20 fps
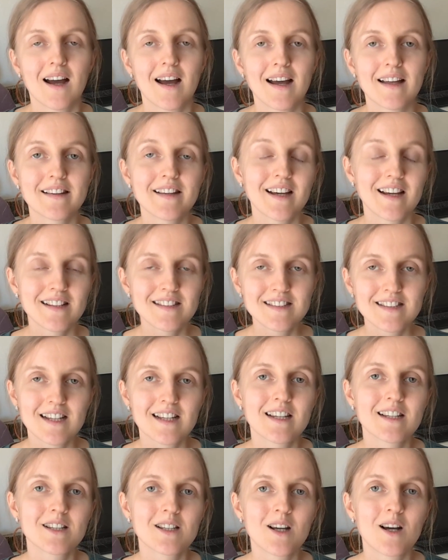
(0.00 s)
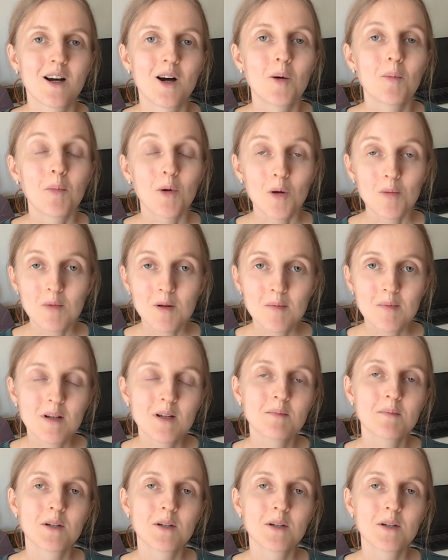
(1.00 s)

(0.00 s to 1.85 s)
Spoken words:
And I said probably